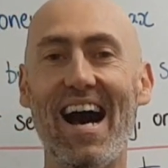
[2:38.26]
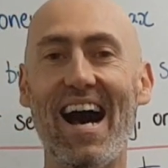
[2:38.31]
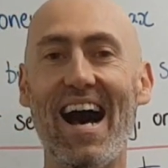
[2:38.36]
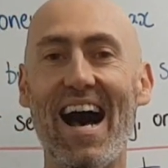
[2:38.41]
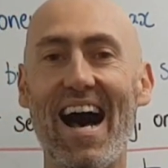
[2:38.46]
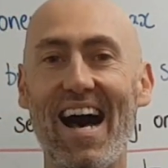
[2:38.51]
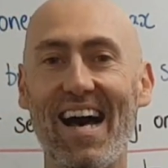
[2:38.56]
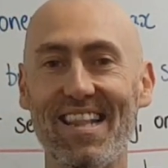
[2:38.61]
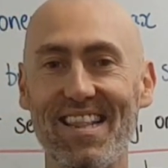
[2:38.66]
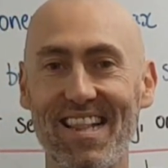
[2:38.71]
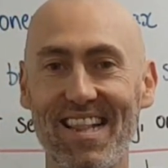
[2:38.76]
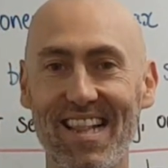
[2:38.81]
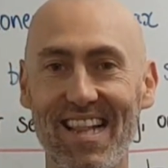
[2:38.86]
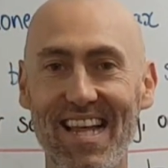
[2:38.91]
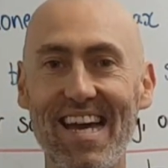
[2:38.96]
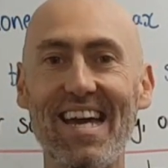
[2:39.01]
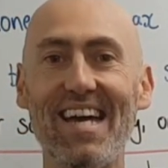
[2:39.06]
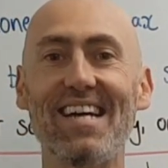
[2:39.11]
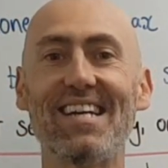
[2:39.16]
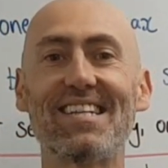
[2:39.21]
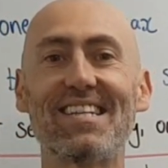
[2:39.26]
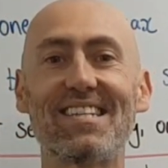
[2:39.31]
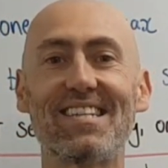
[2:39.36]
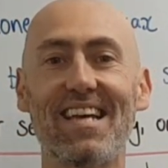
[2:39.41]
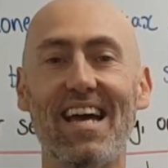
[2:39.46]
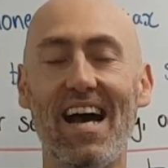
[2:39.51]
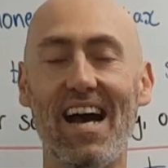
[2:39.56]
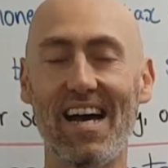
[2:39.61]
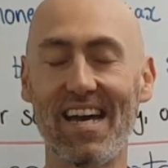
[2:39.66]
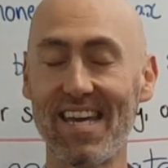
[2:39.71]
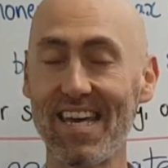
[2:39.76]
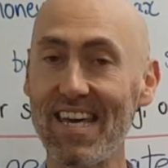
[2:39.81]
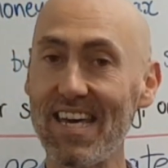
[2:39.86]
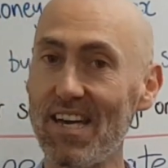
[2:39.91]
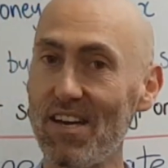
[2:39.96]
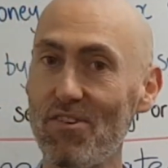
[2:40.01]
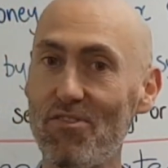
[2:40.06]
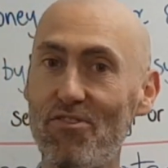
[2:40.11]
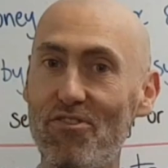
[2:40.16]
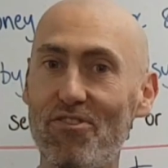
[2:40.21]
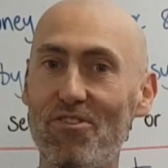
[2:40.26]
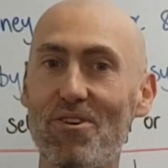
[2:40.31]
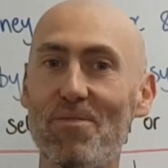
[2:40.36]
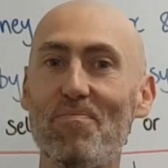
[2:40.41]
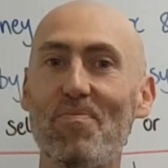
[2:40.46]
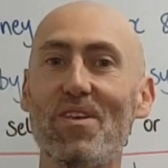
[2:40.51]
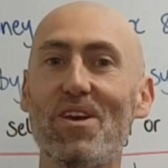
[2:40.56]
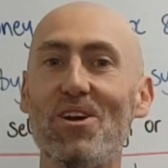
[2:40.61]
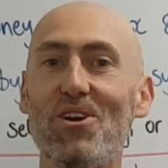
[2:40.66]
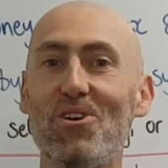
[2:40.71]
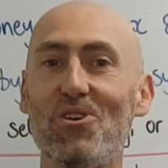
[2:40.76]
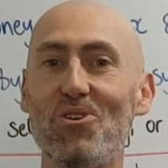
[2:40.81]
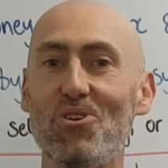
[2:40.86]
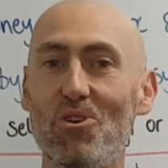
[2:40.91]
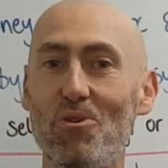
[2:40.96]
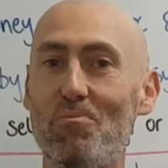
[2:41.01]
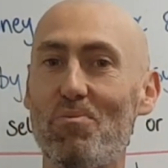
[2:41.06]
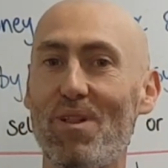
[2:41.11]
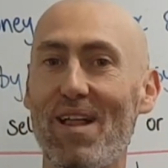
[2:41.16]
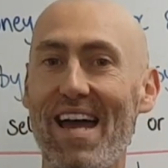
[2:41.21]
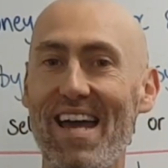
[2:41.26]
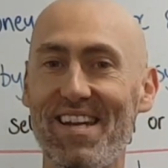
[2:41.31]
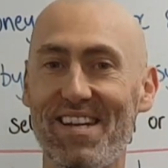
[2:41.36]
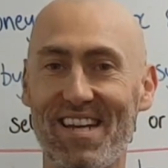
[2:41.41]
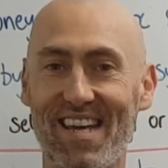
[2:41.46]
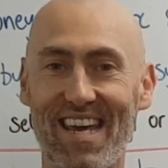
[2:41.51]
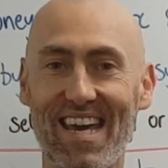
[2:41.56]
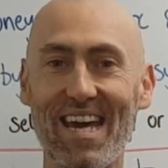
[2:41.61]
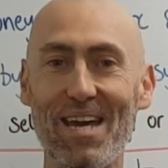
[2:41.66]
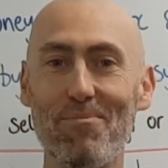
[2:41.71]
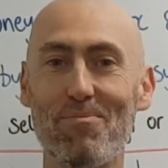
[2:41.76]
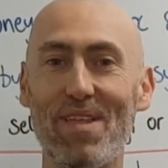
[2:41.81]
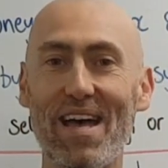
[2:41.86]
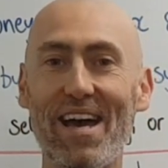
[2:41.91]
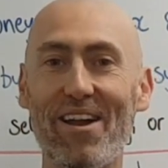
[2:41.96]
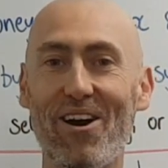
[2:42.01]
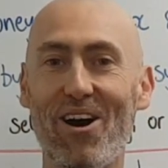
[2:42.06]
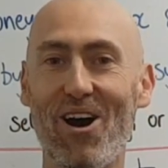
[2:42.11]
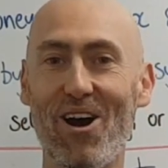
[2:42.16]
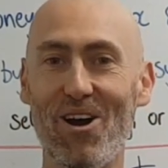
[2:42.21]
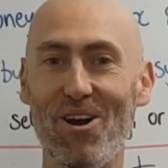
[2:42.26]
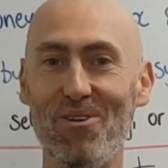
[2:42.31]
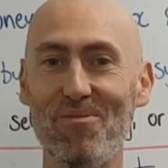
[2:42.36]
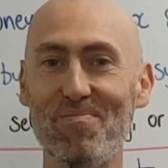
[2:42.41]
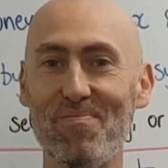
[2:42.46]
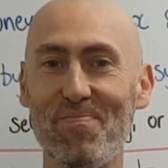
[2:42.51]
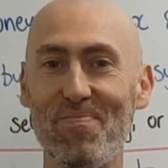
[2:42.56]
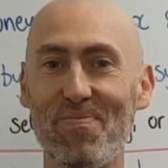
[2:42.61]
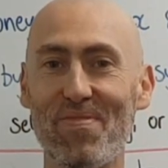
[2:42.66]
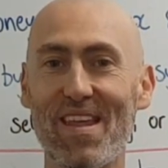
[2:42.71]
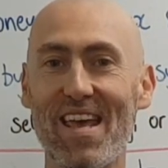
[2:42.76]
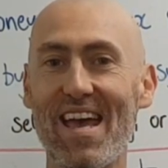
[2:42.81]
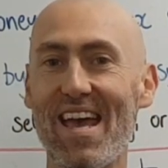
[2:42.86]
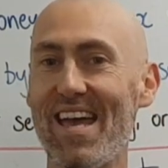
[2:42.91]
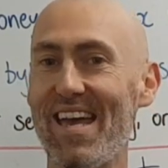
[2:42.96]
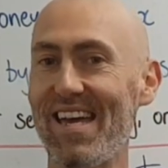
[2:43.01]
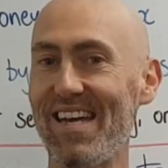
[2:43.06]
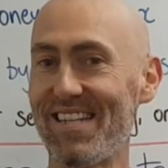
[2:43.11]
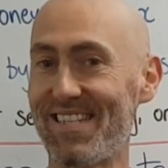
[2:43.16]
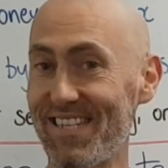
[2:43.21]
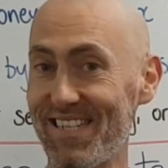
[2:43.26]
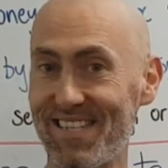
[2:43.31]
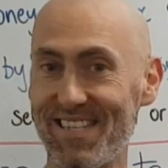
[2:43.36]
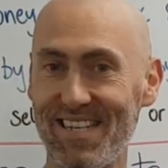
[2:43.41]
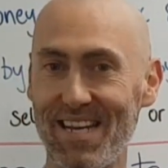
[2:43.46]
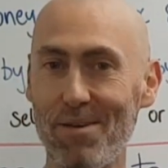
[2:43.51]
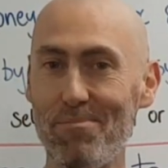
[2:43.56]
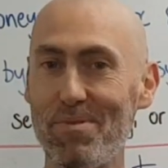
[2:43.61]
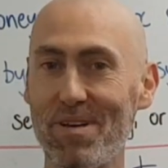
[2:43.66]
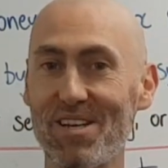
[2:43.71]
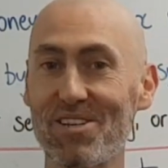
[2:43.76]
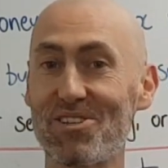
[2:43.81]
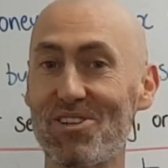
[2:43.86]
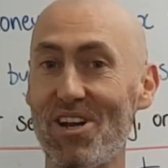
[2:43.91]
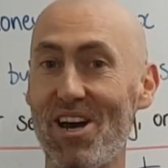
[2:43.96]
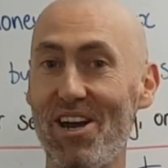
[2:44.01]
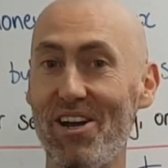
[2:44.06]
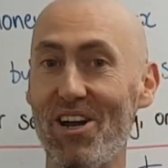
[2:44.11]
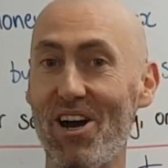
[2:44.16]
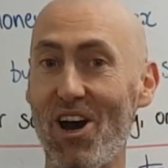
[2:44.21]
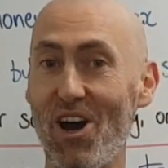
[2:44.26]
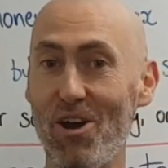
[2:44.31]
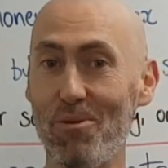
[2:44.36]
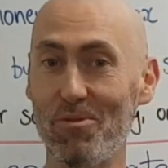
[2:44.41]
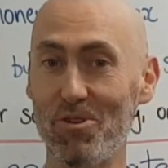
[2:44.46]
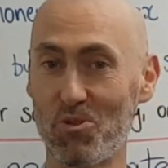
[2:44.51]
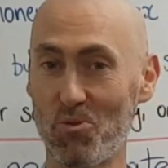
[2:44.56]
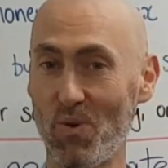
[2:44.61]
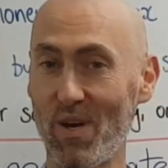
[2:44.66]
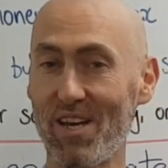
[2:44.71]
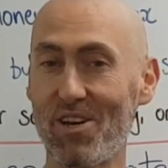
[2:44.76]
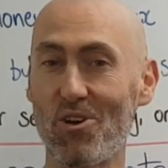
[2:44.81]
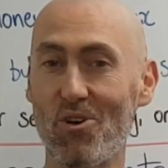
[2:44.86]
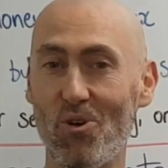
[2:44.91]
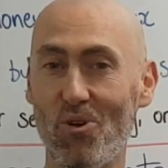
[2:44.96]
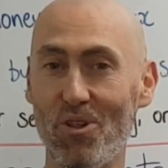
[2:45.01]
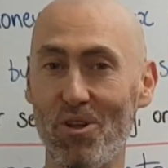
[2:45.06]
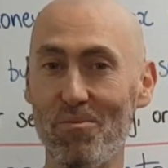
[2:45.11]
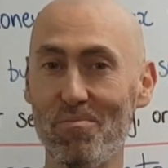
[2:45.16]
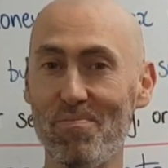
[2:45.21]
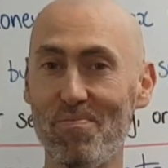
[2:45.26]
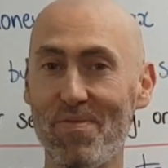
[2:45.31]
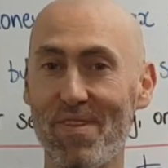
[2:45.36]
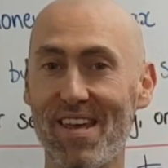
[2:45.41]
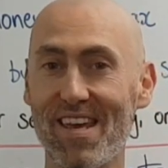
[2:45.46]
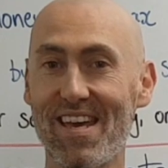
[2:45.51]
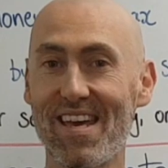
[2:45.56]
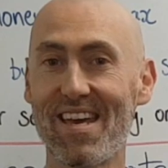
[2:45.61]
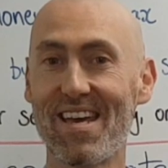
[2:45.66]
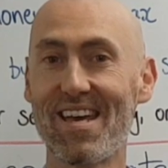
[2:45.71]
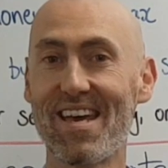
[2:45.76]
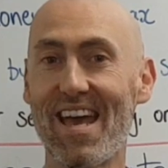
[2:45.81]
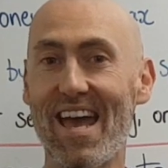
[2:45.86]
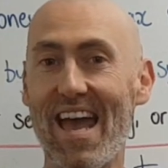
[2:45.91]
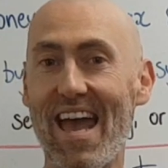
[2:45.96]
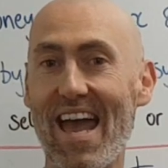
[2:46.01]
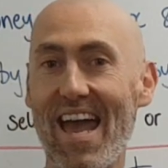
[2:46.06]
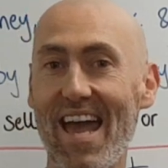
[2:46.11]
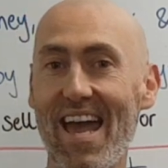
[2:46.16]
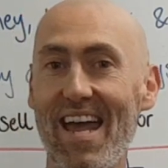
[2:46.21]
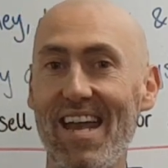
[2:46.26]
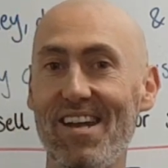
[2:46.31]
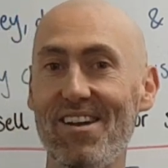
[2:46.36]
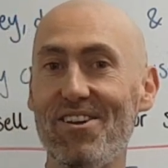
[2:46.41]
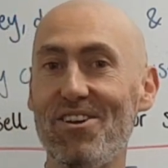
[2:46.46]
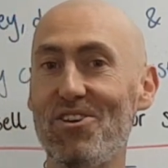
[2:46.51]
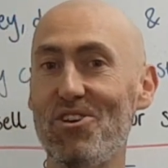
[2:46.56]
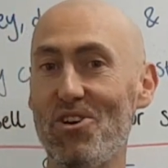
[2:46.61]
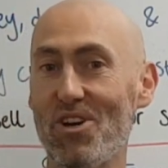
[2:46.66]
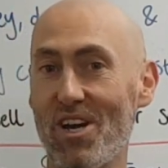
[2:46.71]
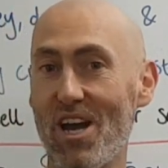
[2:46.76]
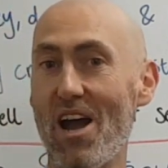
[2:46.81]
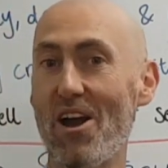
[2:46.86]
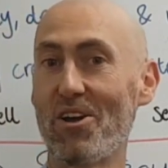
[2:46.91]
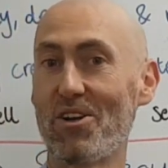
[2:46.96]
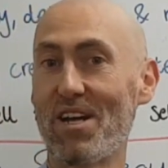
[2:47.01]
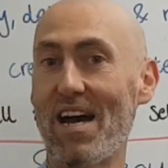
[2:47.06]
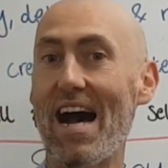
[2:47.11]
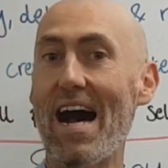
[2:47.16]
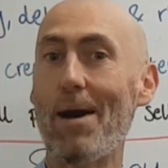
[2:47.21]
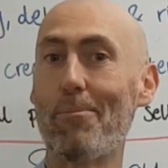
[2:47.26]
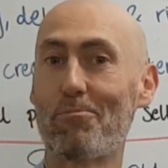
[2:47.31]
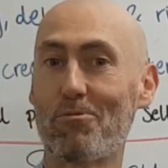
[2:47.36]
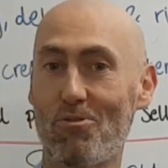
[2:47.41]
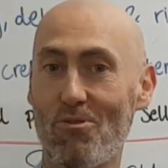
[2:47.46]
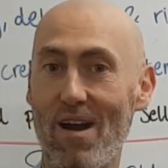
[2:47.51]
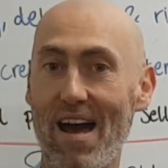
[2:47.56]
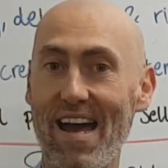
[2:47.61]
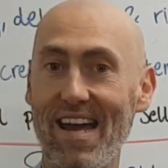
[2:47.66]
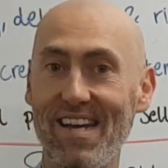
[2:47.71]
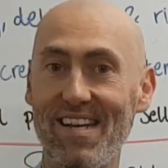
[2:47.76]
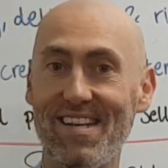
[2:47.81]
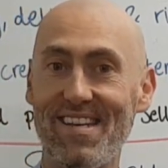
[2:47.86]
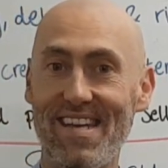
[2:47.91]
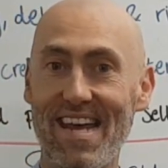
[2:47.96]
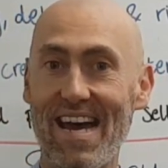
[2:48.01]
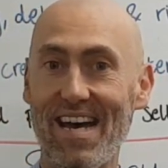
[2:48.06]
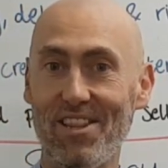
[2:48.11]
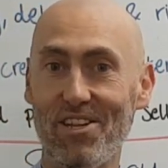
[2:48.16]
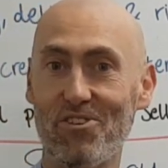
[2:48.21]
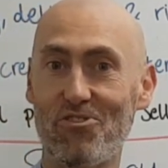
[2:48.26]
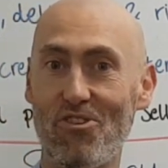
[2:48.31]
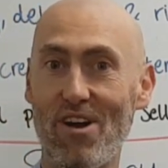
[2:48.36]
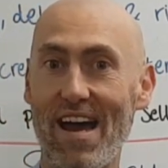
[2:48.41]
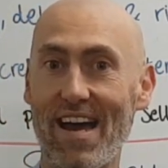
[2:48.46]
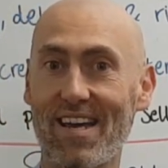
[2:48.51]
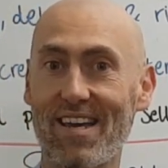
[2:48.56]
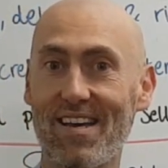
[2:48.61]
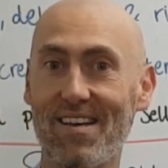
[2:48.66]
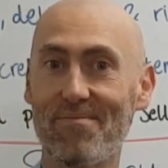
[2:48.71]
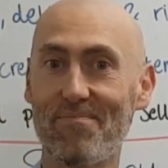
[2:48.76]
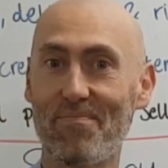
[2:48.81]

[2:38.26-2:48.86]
unless if you plan to keep that home. It's a stepping stone home, as we call them, and you're going to upgrade down the track.